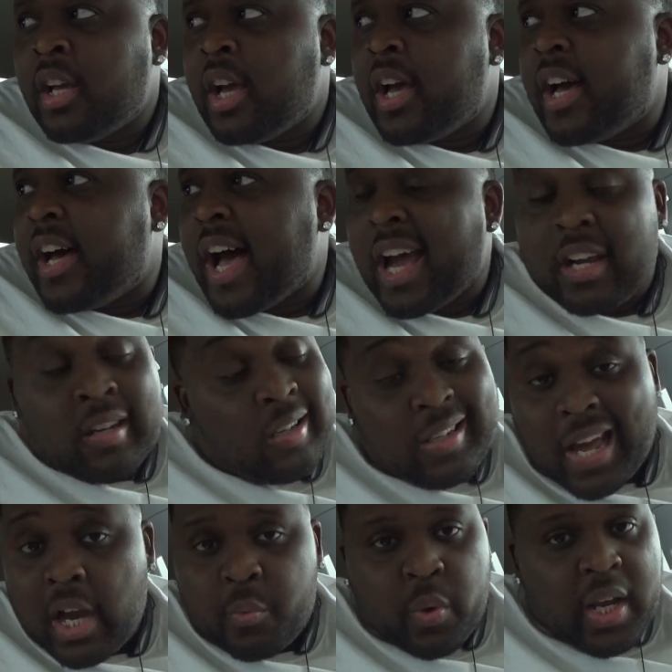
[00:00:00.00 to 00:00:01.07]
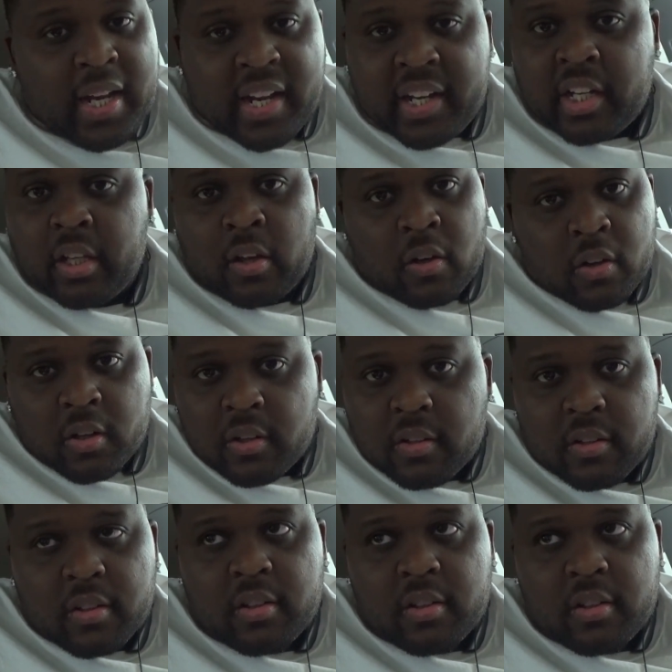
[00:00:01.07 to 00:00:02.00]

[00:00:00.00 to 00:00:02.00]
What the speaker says: I could not wait any longer.